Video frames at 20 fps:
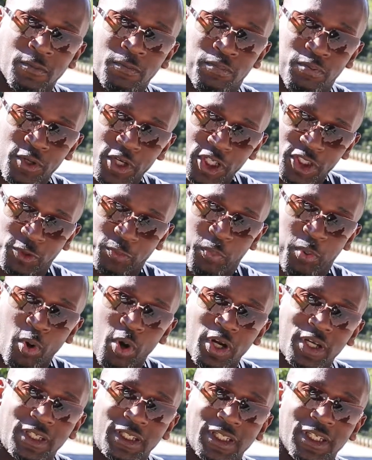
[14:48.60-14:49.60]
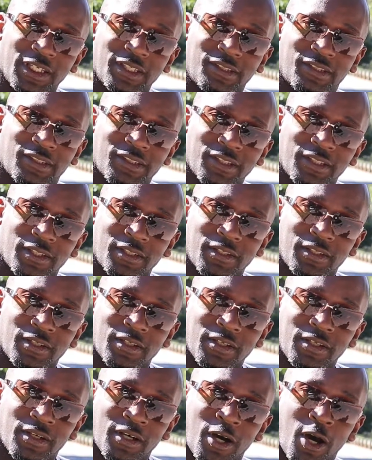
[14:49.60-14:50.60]
Bridgeportians,
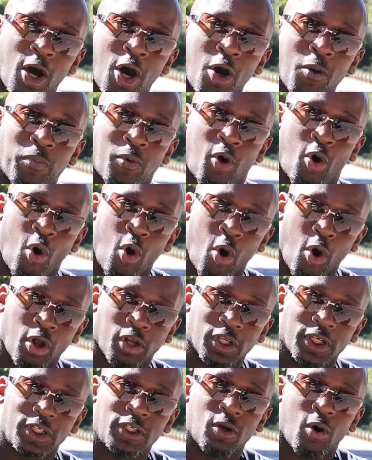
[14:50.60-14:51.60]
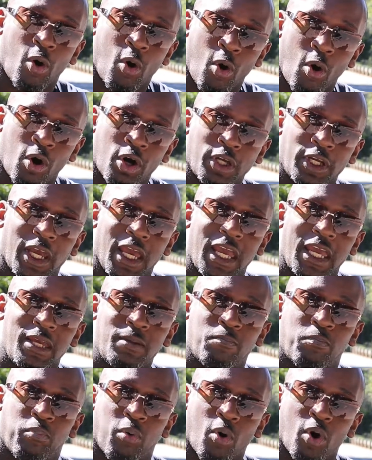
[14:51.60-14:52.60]
I'm calling on a
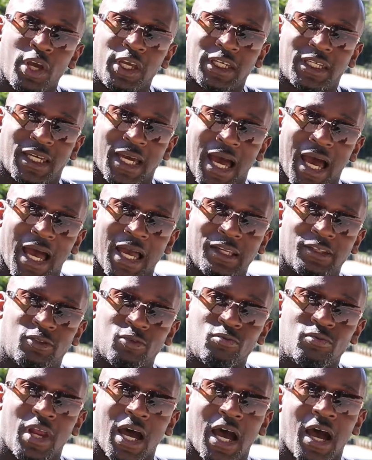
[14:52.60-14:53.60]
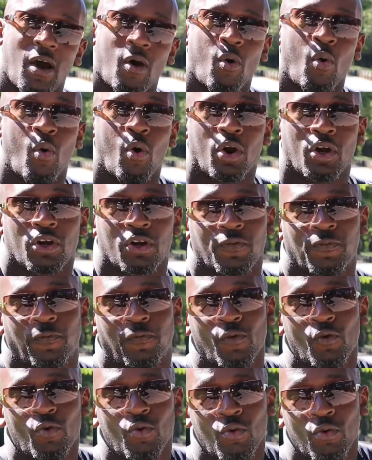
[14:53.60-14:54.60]
boycott. Do not order
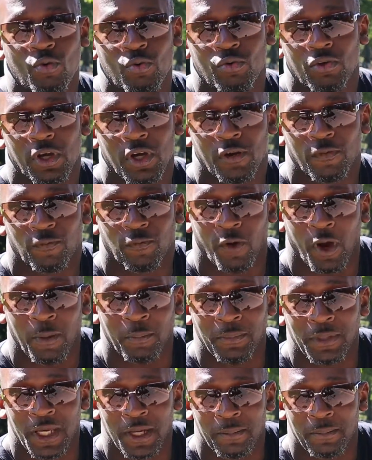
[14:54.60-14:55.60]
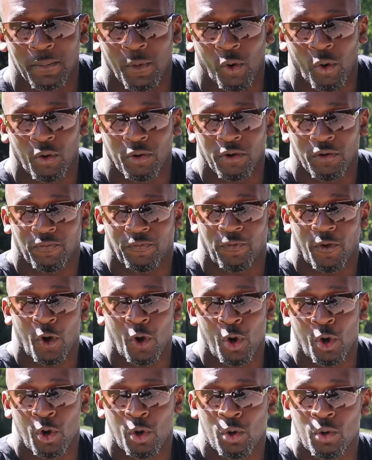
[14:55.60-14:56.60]
food from them on the
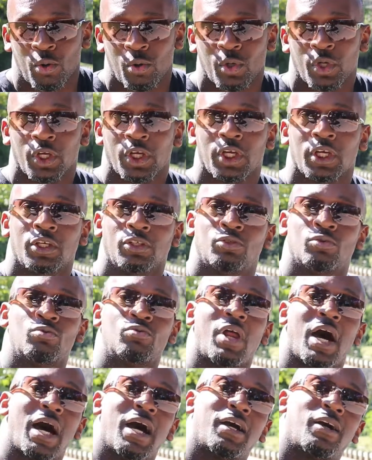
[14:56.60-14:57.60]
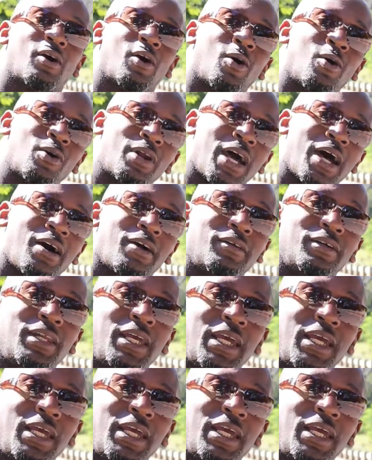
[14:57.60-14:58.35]
phone. Do not go down